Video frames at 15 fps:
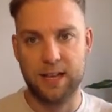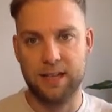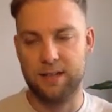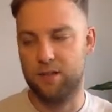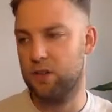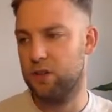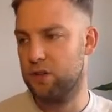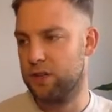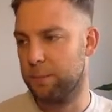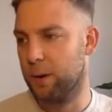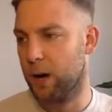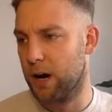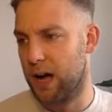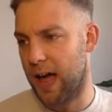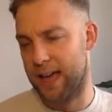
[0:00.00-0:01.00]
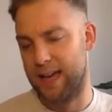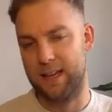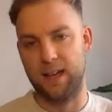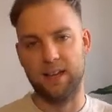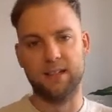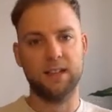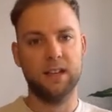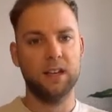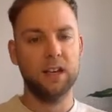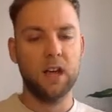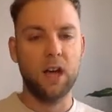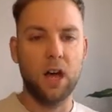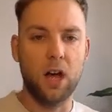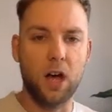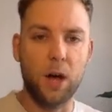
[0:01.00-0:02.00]
So usually part A is
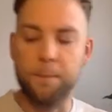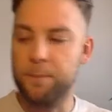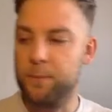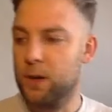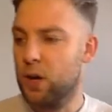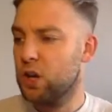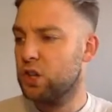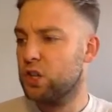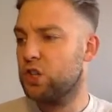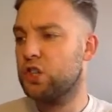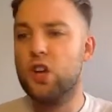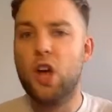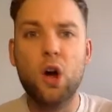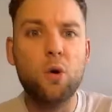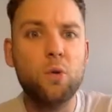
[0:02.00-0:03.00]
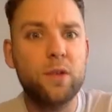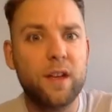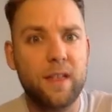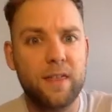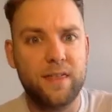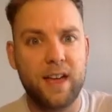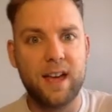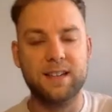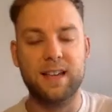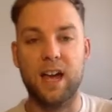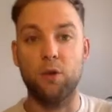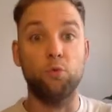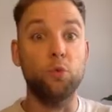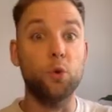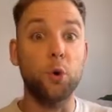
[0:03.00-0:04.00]
show that there's a
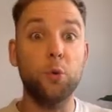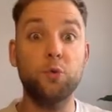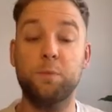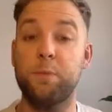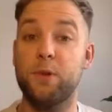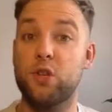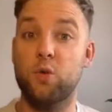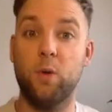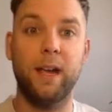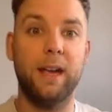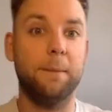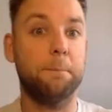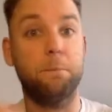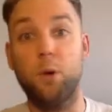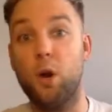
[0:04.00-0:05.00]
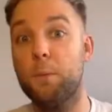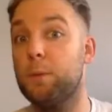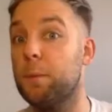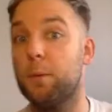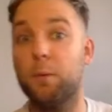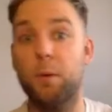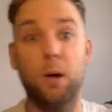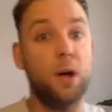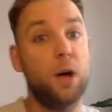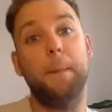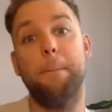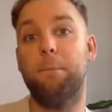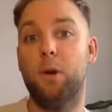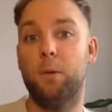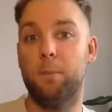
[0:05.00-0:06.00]
root between blah, blah, blah
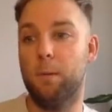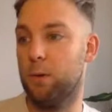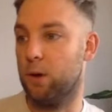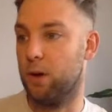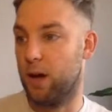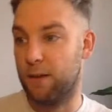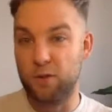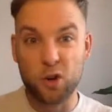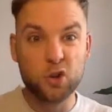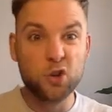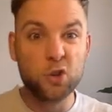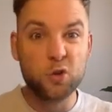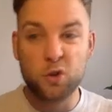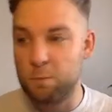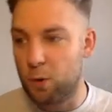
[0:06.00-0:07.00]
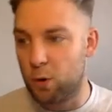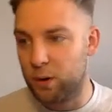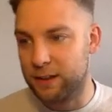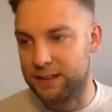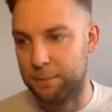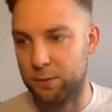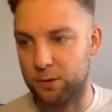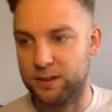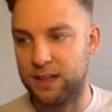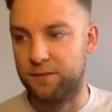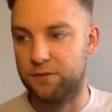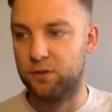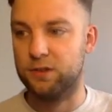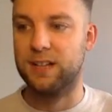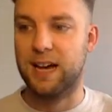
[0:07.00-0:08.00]
and blah, blah, blah. I've got some more examples here for
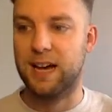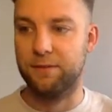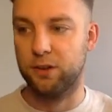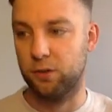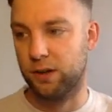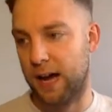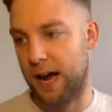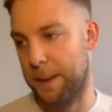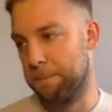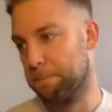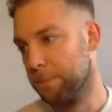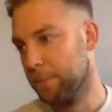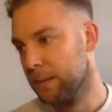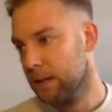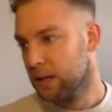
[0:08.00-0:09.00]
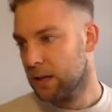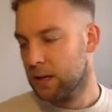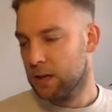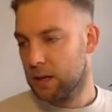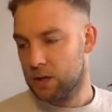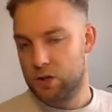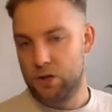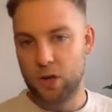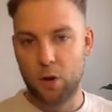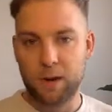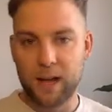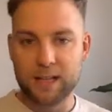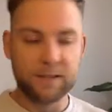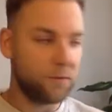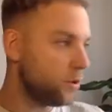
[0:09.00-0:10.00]
us to have a look at. So
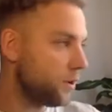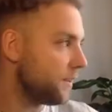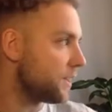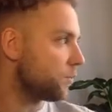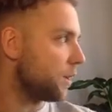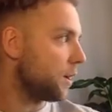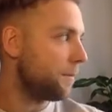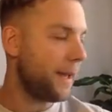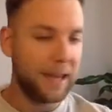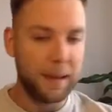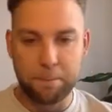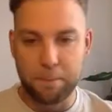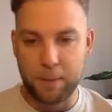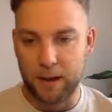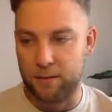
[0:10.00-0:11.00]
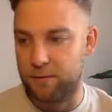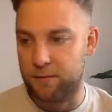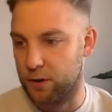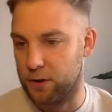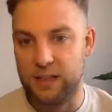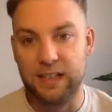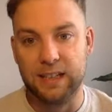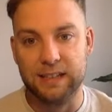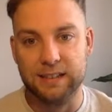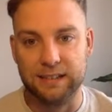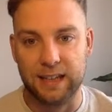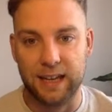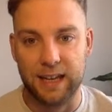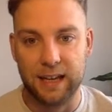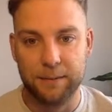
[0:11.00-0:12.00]
let's have a look at this one. I'll make it big for you so you can
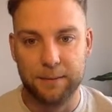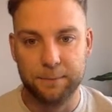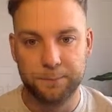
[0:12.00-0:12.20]
see it.